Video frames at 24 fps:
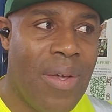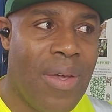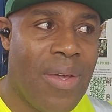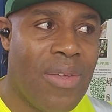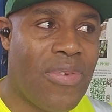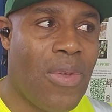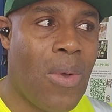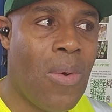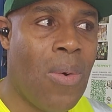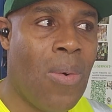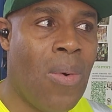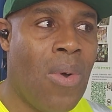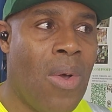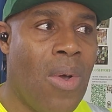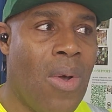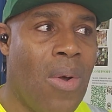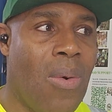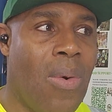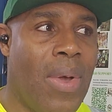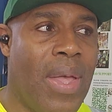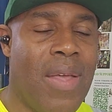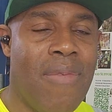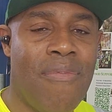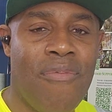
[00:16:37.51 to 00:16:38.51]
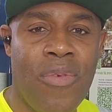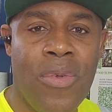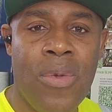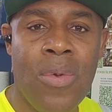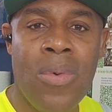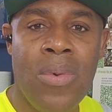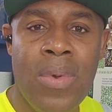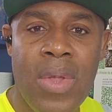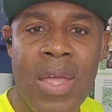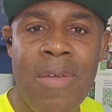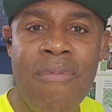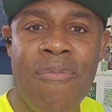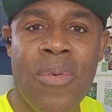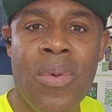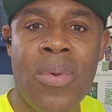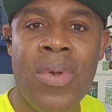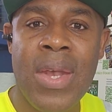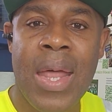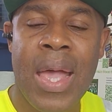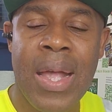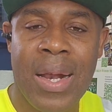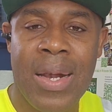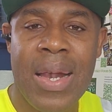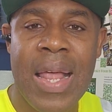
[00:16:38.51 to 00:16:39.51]
So if you
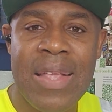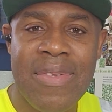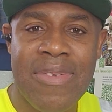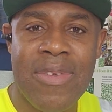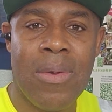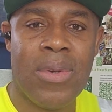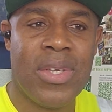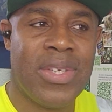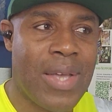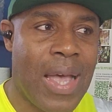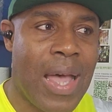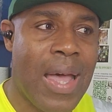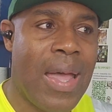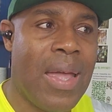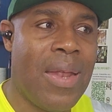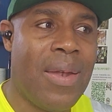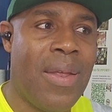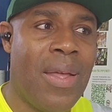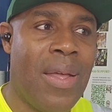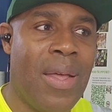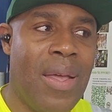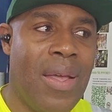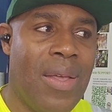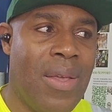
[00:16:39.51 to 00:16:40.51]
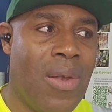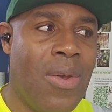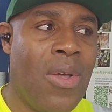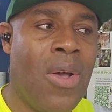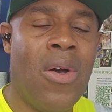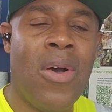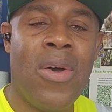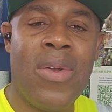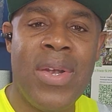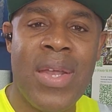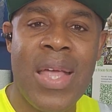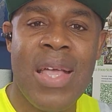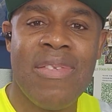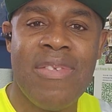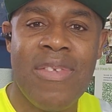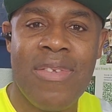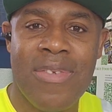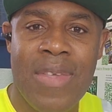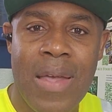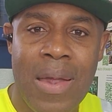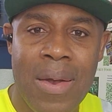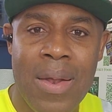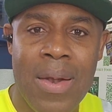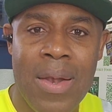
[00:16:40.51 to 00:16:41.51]
neglect your child,
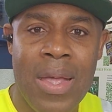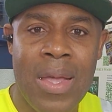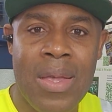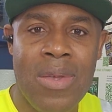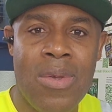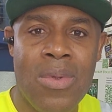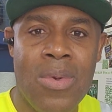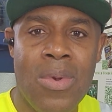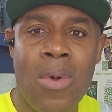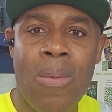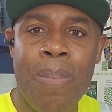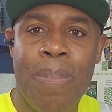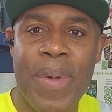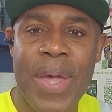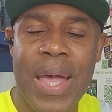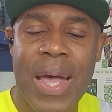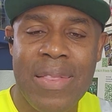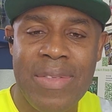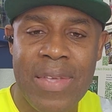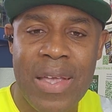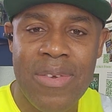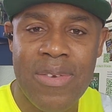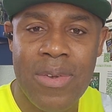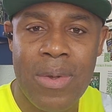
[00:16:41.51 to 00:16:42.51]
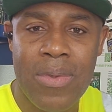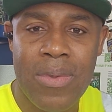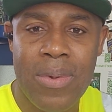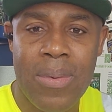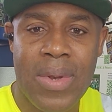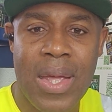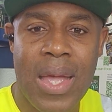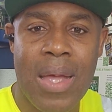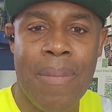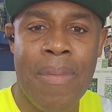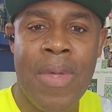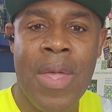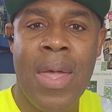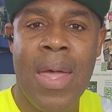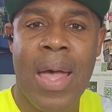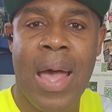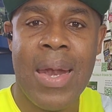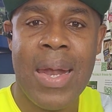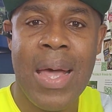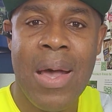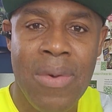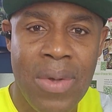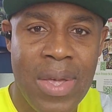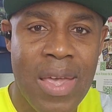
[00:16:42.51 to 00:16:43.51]
unnecessarily, you don't pay attention to them.
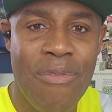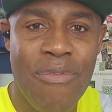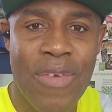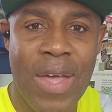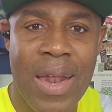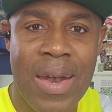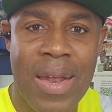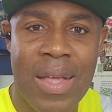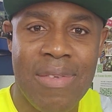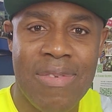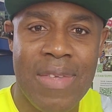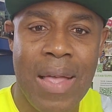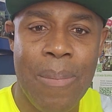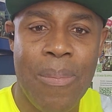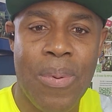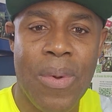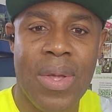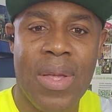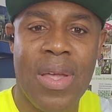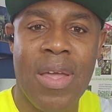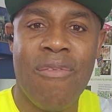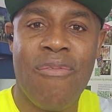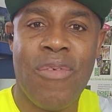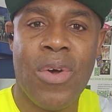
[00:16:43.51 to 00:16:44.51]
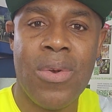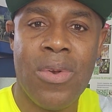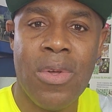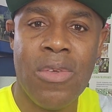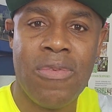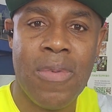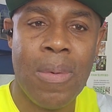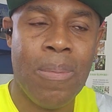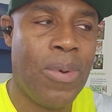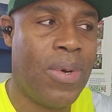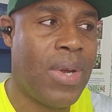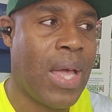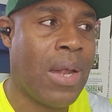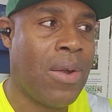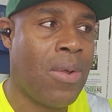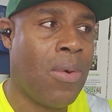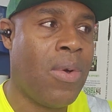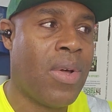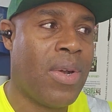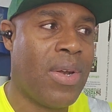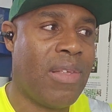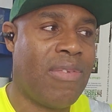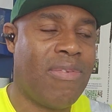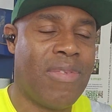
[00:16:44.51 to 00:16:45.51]
And I'll give you an example again for those people that
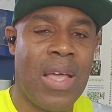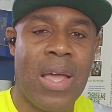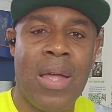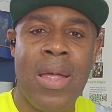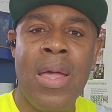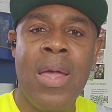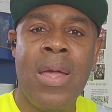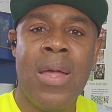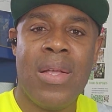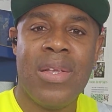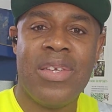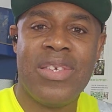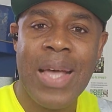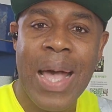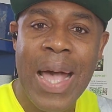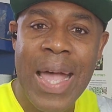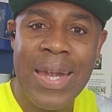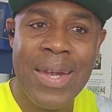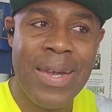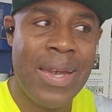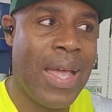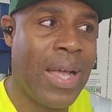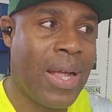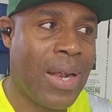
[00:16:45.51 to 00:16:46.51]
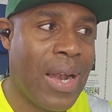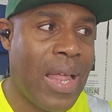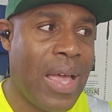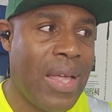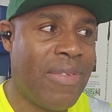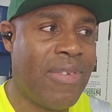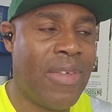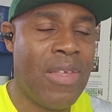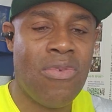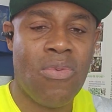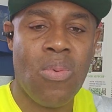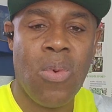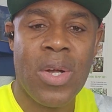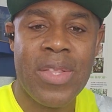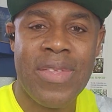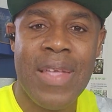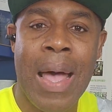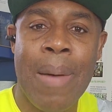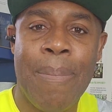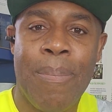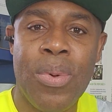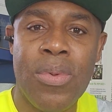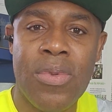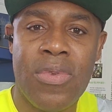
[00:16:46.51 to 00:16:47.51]
don't understand. Child neglect is what
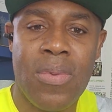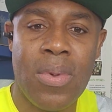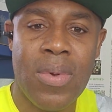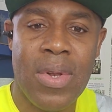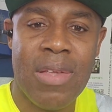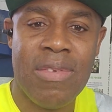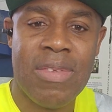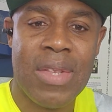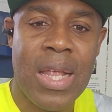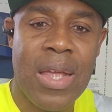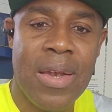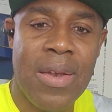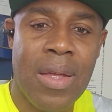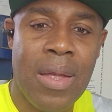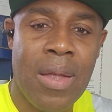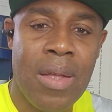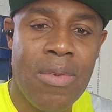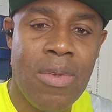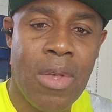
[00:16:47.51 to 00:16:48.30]
happens to this lady.